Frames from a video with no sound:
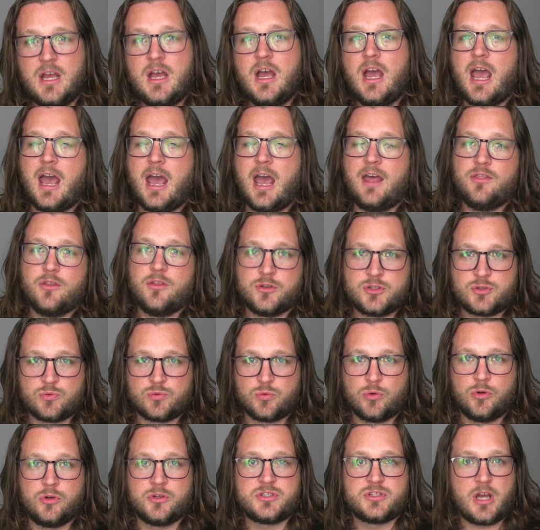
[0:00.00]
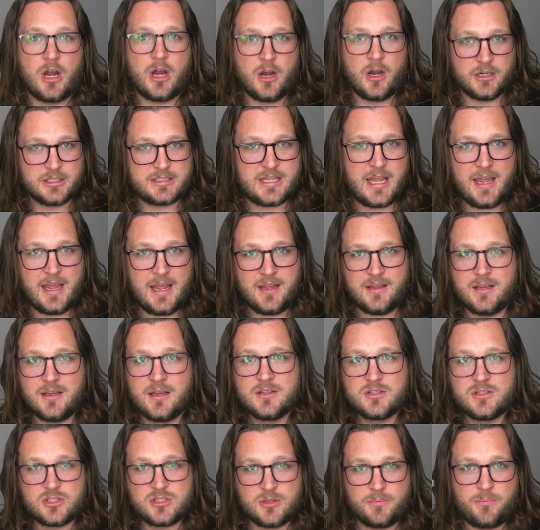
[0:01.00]
And those roles are tank,
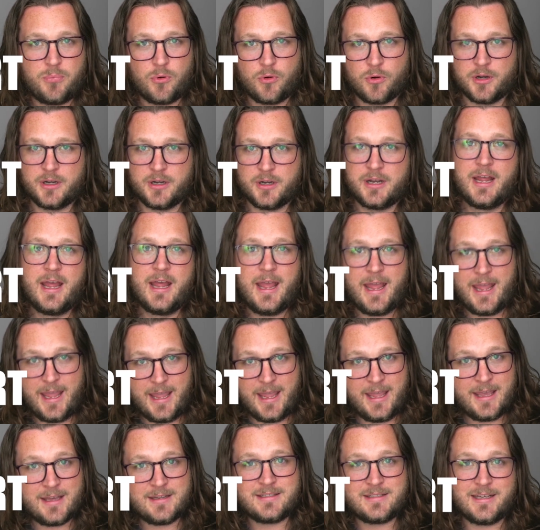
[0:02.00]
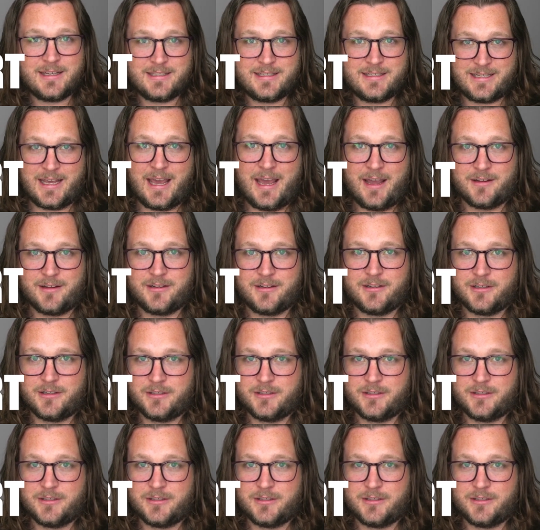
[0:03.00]
support, and attacker.